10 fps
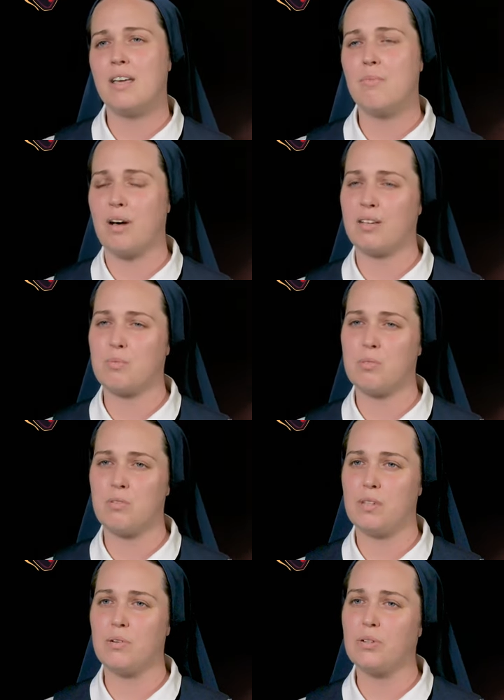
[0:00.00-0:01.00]
impossible
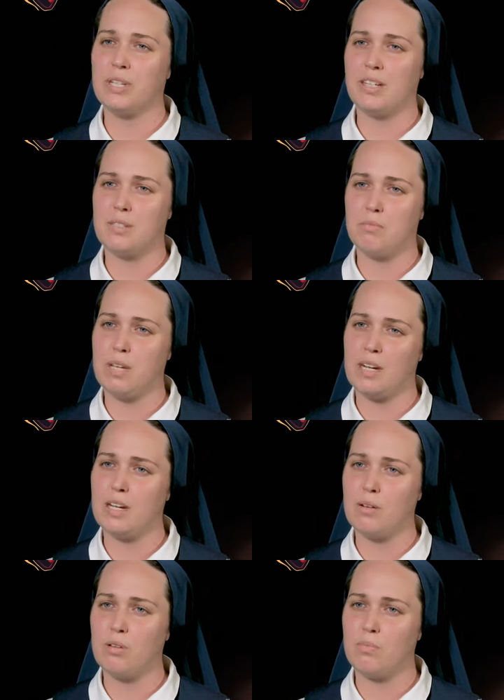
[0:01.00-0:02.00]
if we hold on to
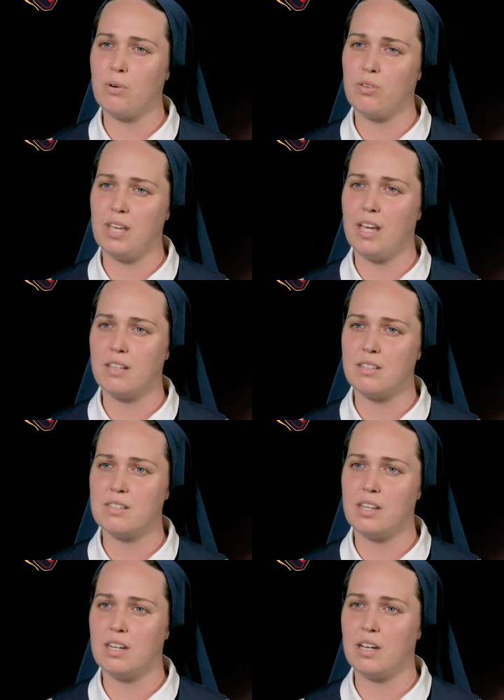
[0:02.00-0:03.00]
Mary with both
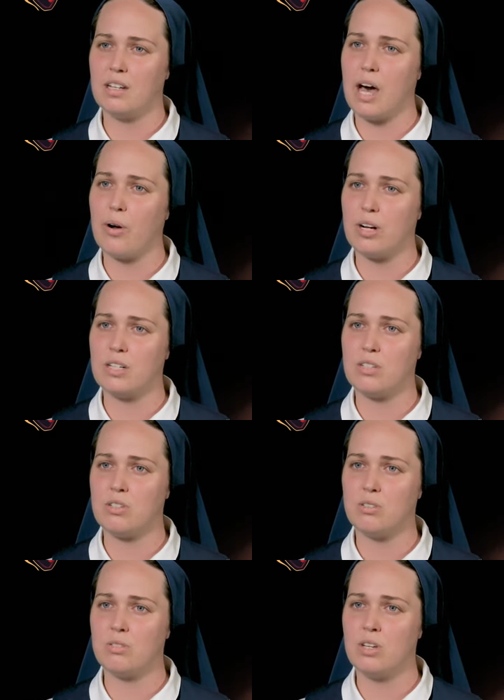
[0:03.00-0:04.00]
hands and allow her
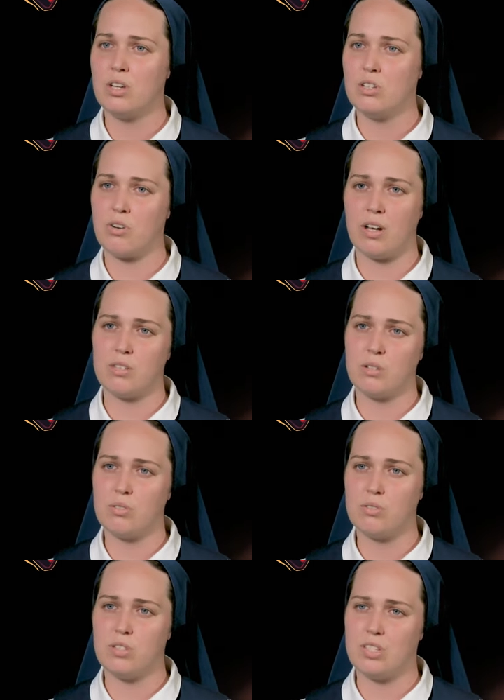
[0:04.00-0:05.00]
to draw us
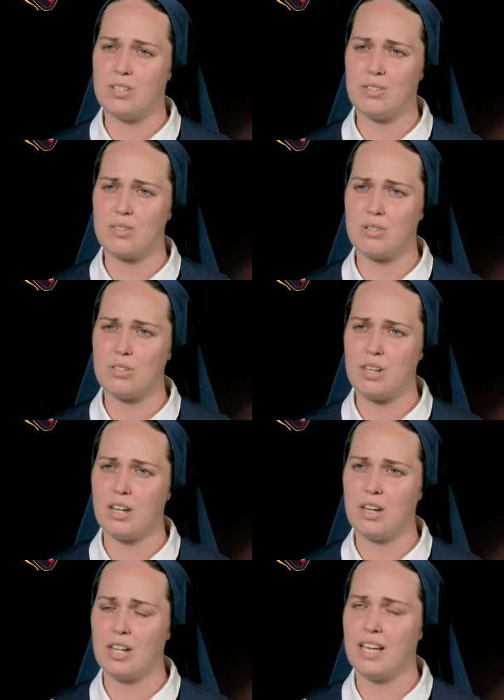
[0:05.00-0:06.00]
close to Jesus, her
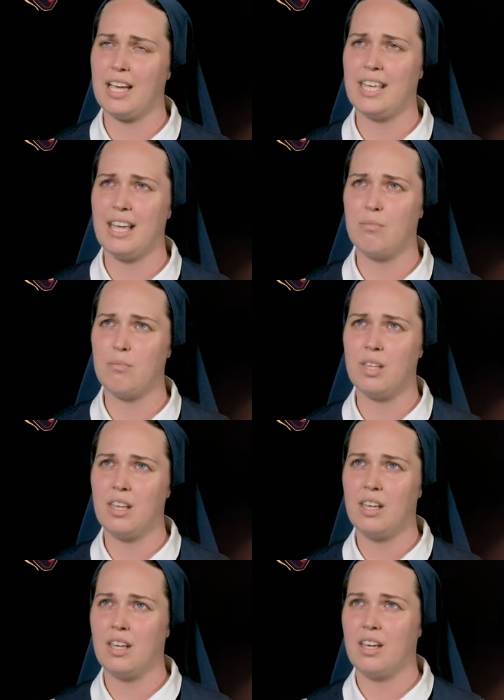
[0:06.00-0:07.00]
son. Like, I
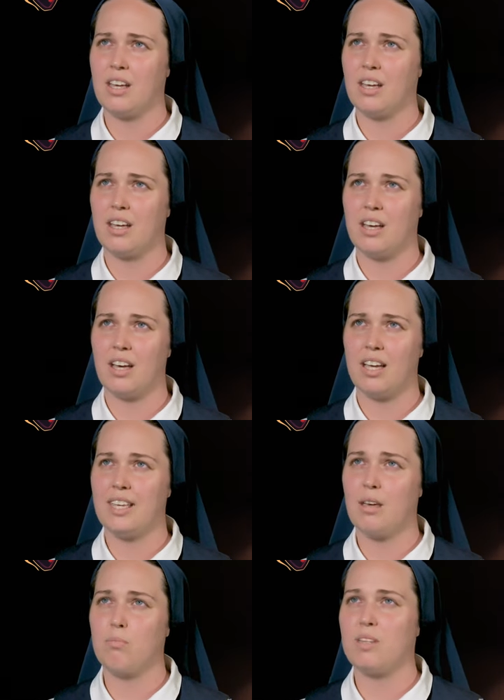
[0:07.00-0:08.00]

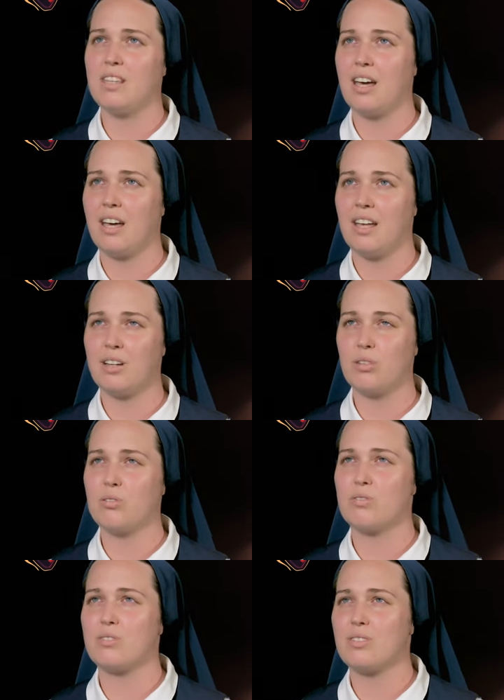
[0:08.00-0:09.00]
can't be that
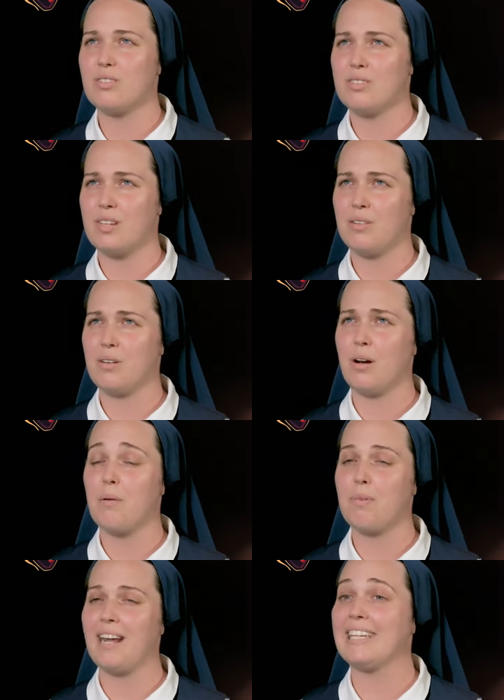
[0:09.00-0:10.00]
close to the Sacred
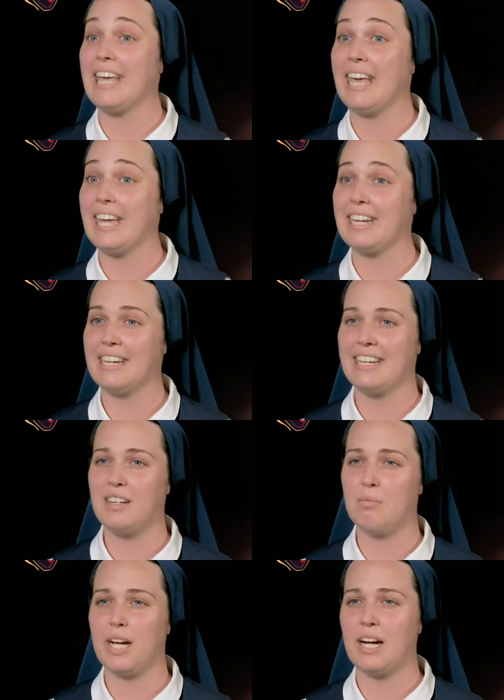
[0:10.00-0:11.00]
Heart, but I can
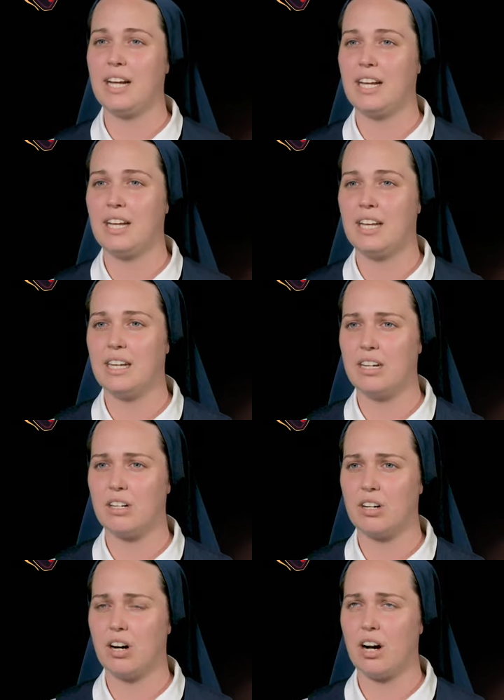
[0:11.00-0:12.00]
in Mary and in
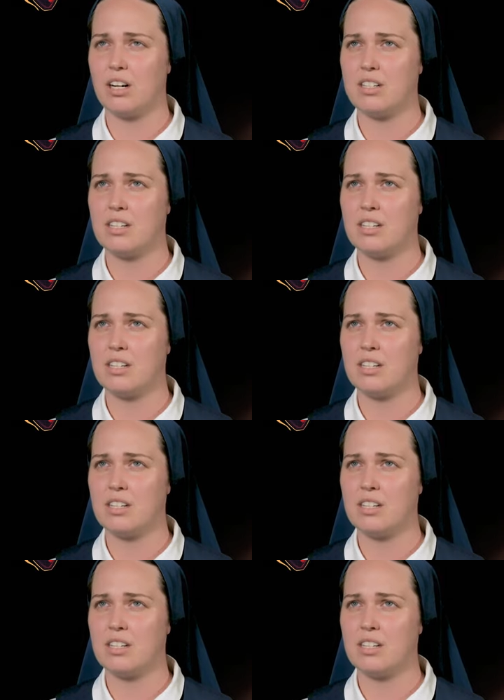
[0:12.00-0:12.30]
her heart.